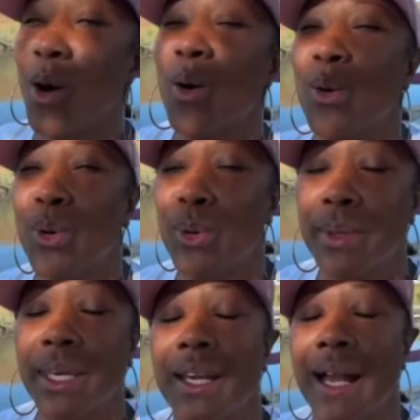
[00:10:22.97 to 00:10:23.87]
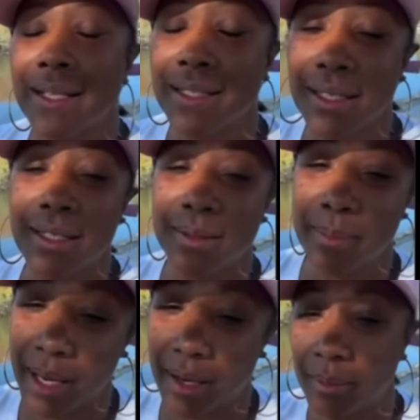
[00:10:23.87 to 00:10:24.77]
All old men got
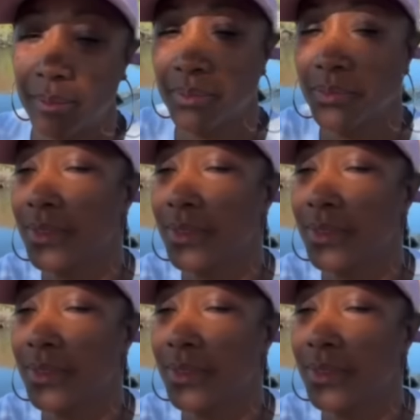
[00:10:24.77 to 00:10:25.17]
titties, babe.